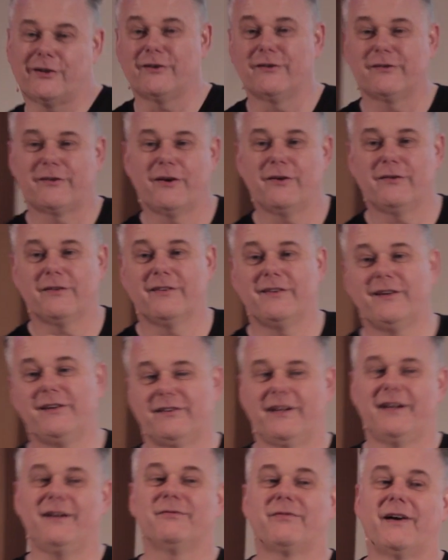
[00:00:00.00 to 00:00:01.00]
it turns out that
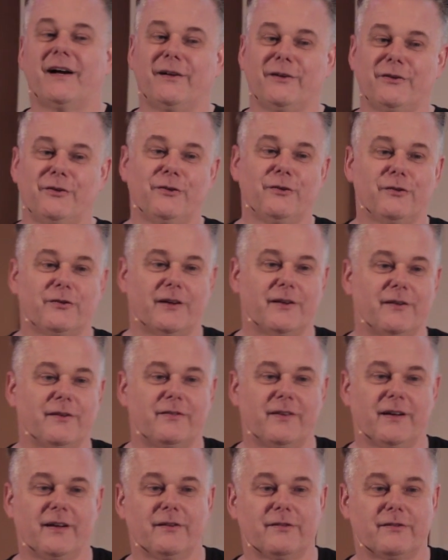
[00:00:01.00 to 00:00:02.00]
these eight values are the
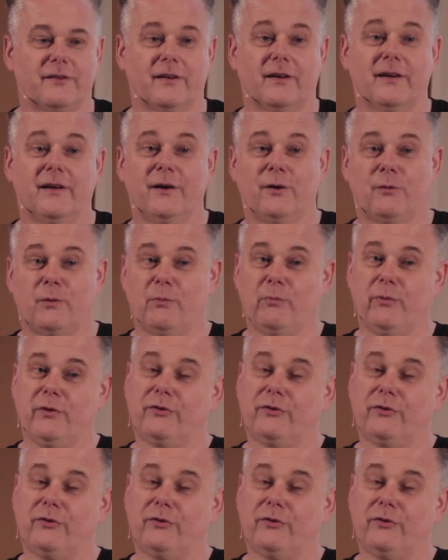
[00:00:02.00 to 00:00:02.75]
things that when